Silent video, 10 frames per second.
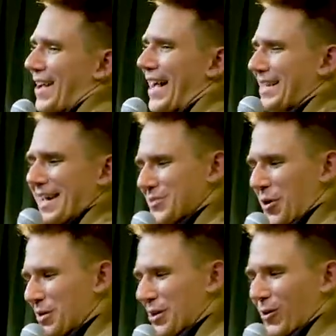I can't
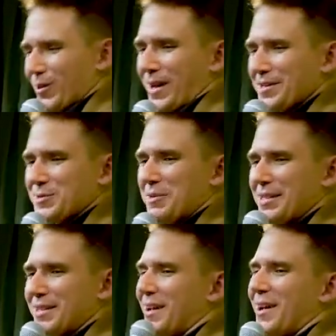tell when a girl likes
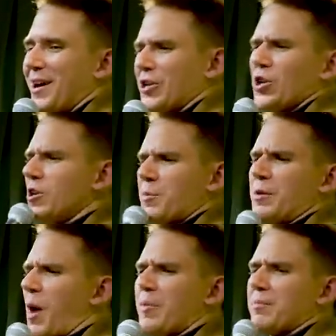me. A girl could be
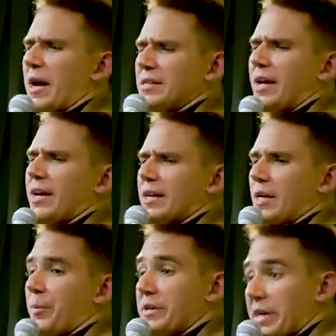rubbing my leg, and
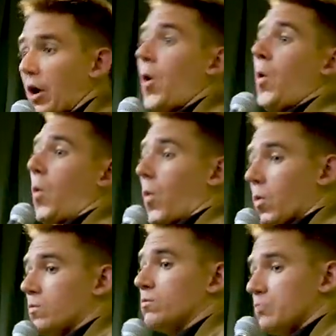I'll be like,
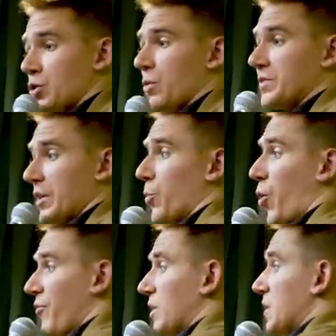oh, she wants to get her
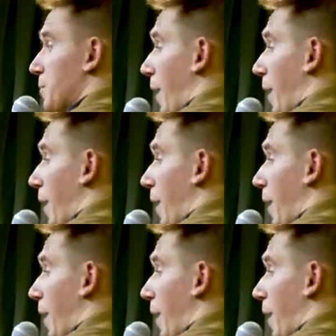boyfriend these